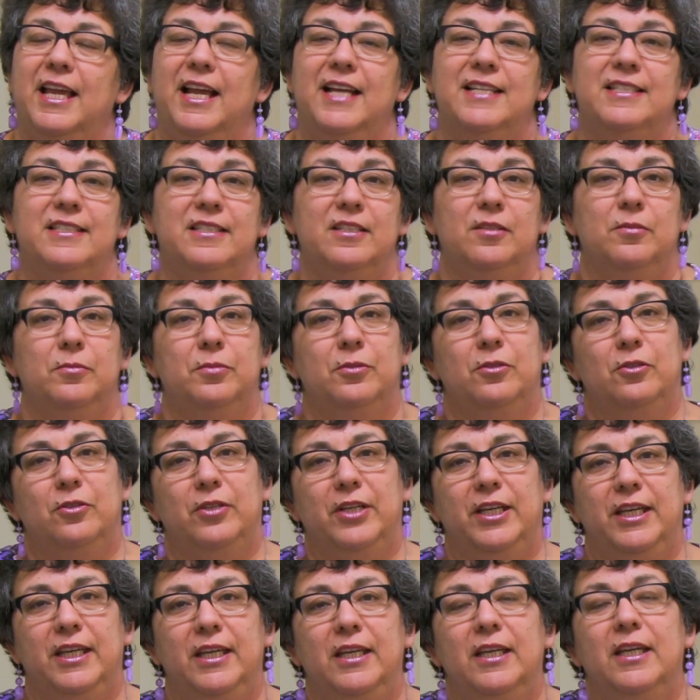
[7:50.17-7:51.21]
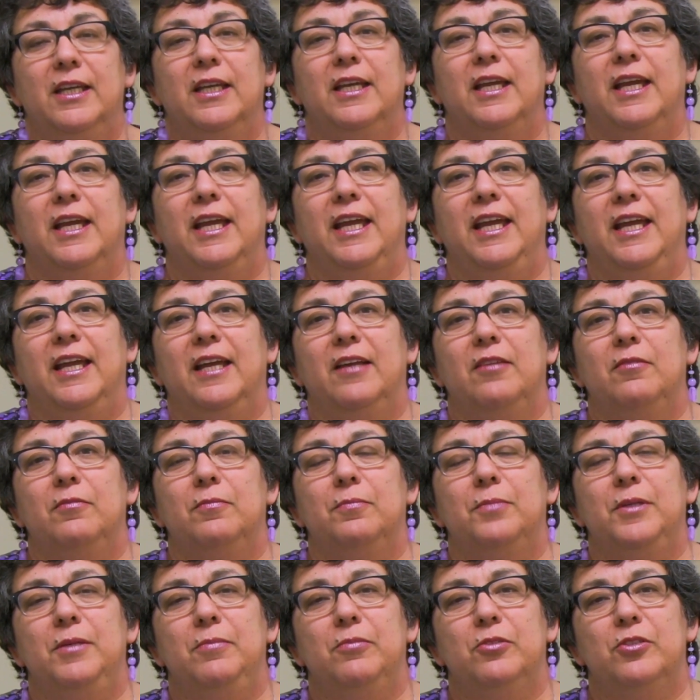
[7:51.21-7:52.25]
as an employee and
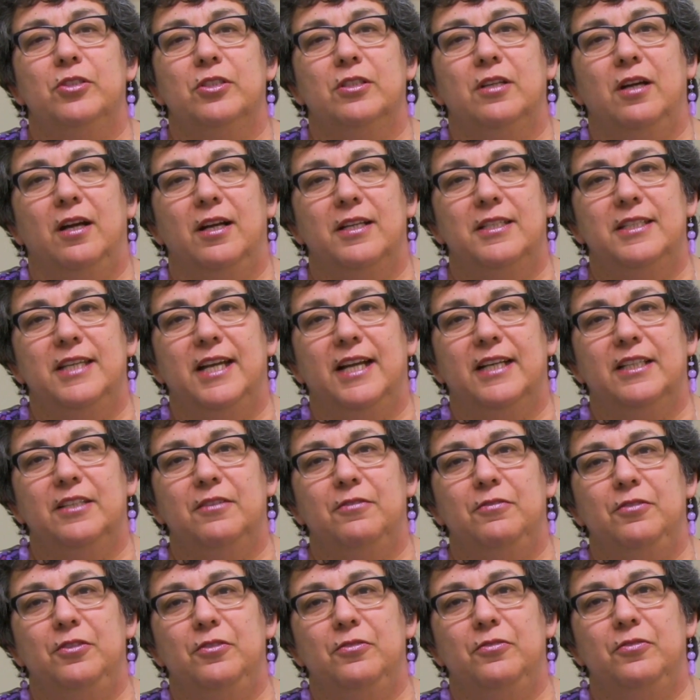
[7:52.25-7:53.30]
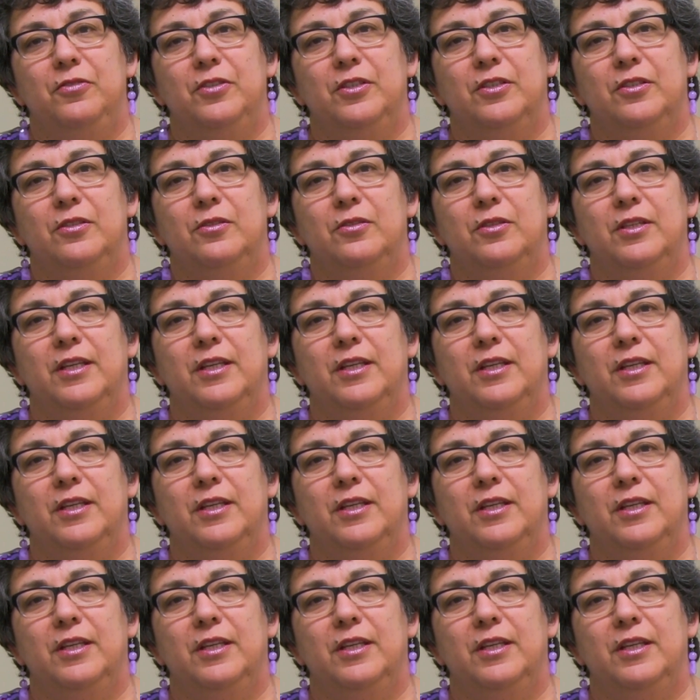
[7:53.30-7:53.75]
people to contact if you feel